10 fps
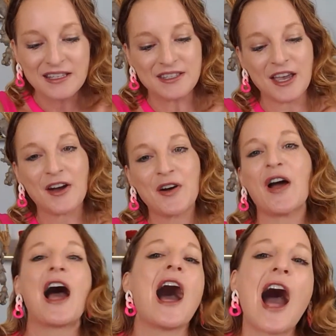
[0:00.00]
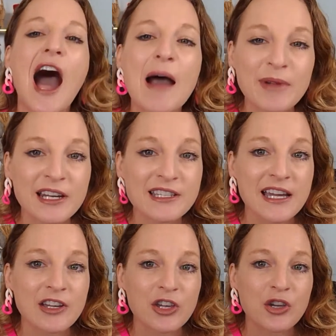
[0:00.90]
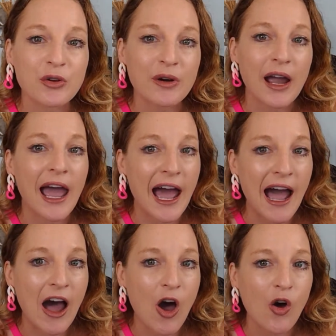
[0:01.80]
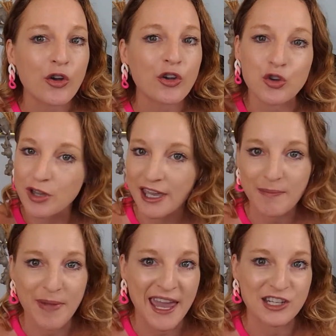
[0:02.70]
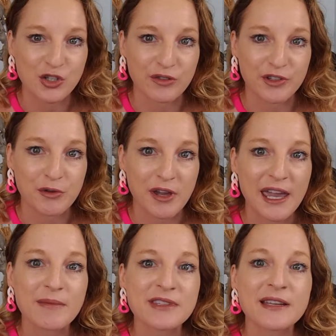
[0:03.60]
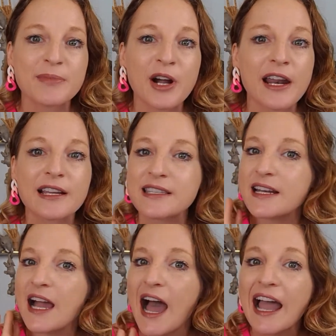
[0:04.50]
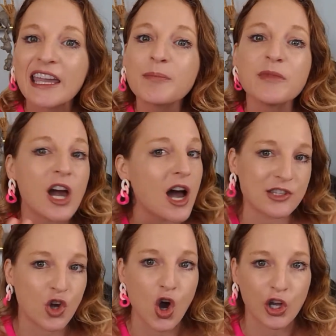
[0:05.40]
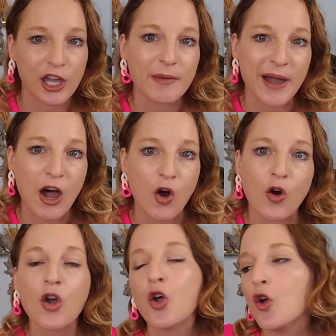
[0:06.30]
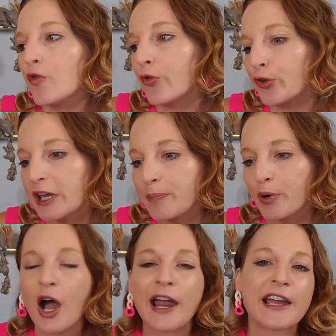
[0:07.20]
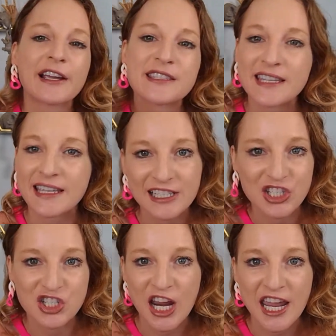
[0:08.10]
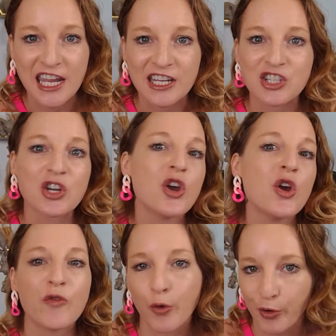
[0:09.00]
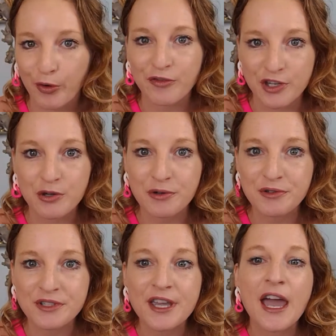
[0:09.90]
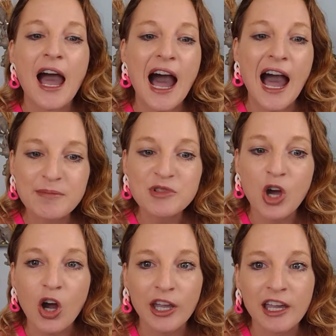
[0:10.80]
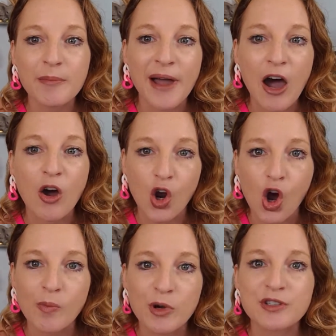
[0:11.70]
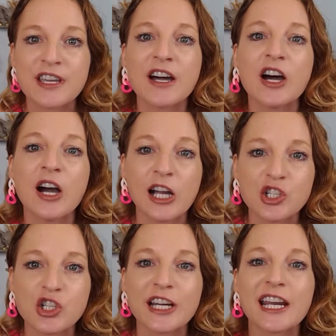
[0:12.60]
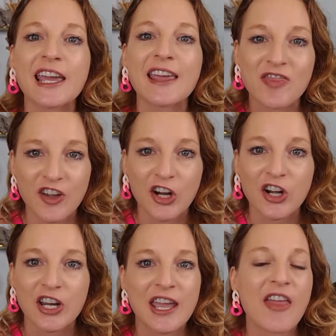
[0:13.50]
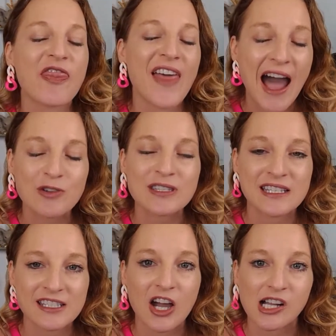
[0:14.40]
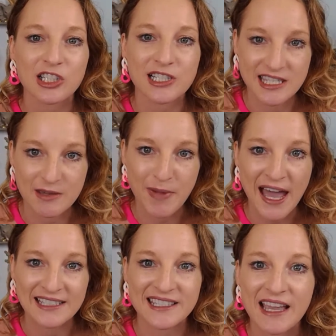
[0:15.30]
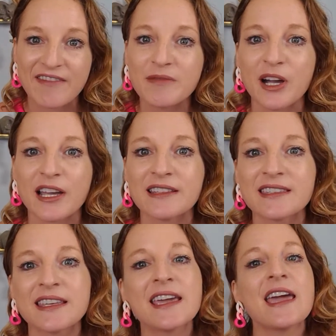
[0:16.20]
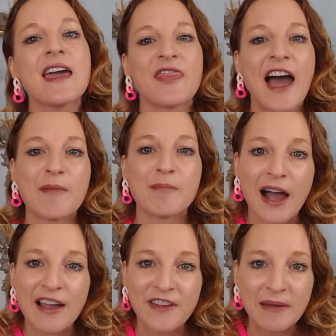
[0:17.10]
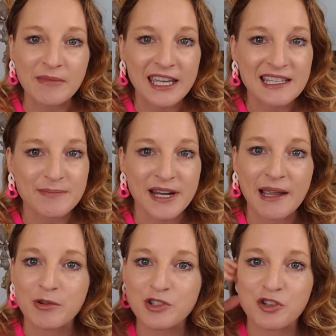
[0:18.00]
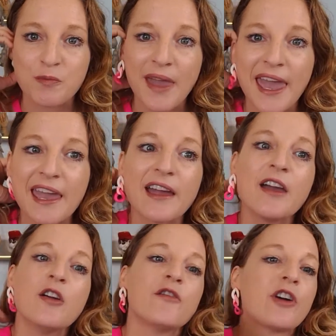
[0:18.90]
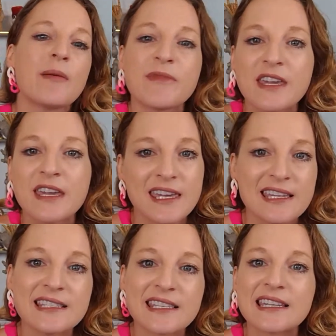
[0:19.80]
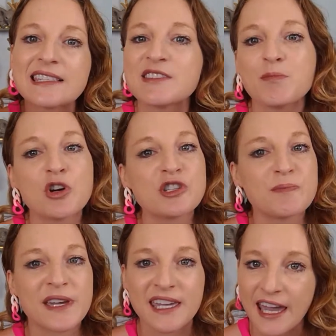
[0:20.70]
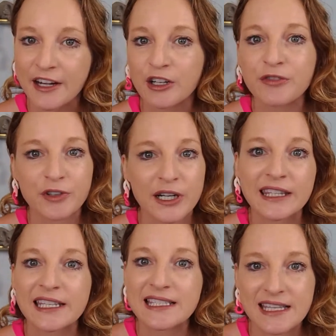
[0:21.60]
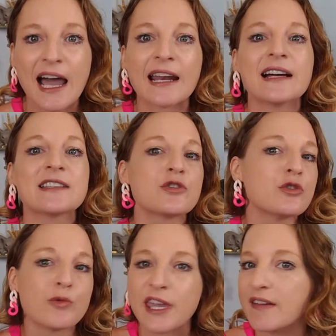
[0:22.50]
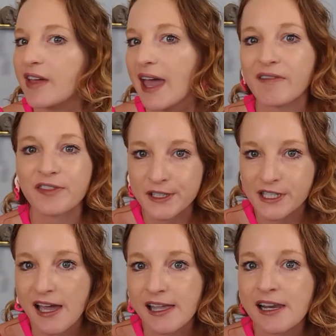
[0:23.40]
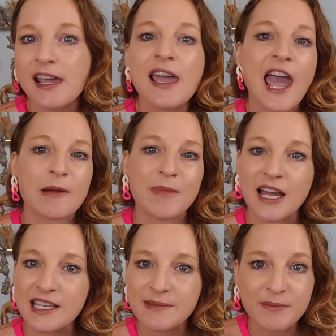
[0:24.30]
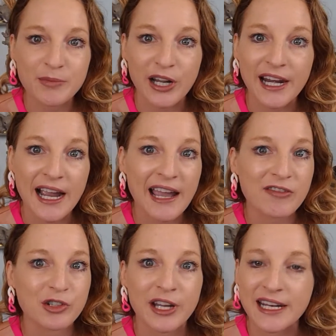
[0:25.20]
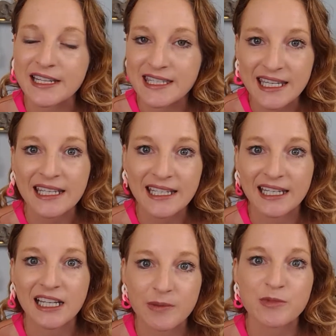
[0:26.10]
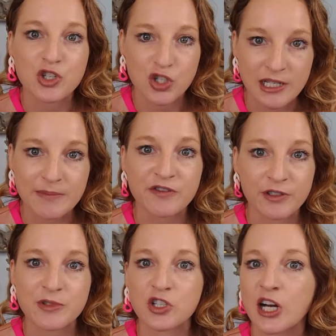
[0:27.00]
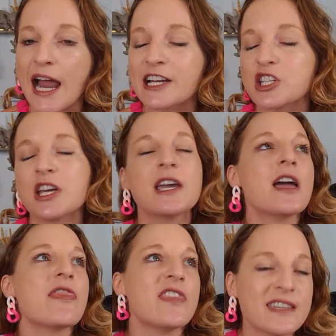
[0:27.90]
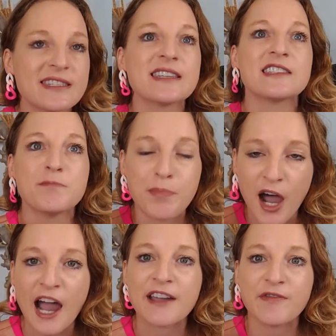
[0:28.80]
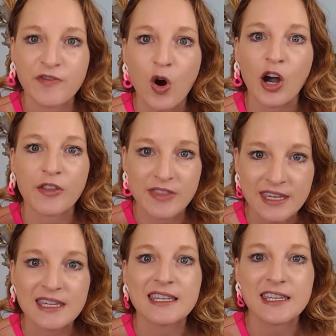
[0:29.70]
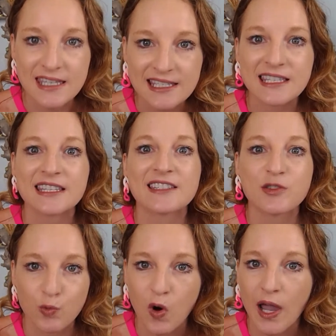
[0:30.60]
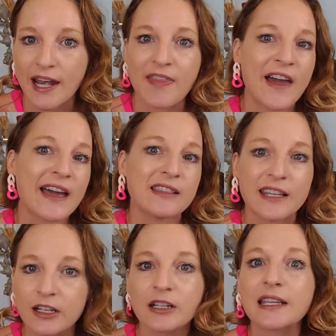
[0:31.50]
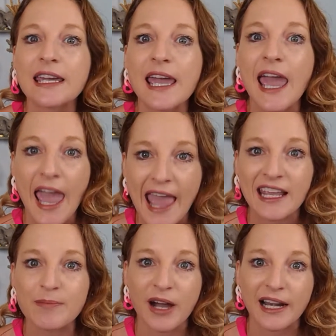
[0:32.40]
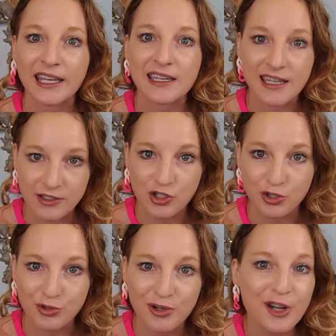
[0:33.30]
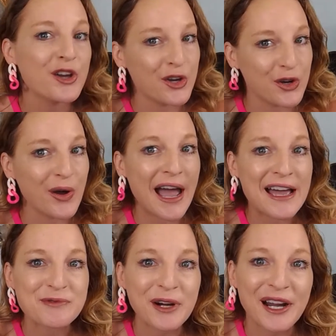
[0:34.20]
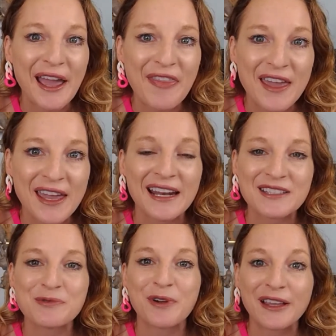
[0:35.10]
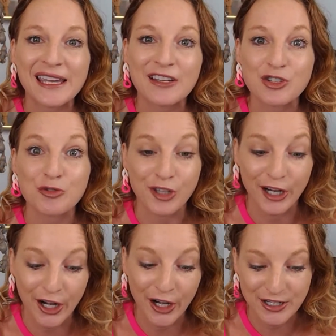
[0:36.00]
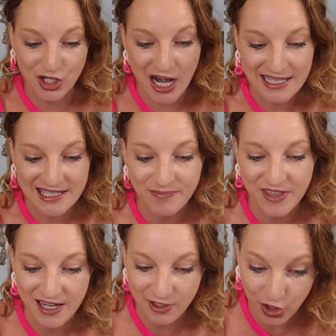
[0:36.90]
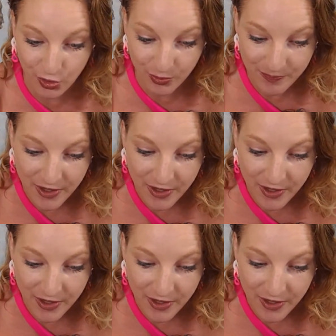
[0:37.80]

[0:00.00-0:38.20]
So I'm going to tell you how you can get paid to review Amazon products. And I am not talking about free products in exchange for reviews. I'm talking about almost $130,000 the past 7 months that my family has been able to make from the easiest, most beginner-friendly side hustle we have ever done. And my husband, Brooke, and I have created 10 income streams from scratch. This is by far the easiest one that literally anybody can do who has work ethic and is willing to learn and try something new.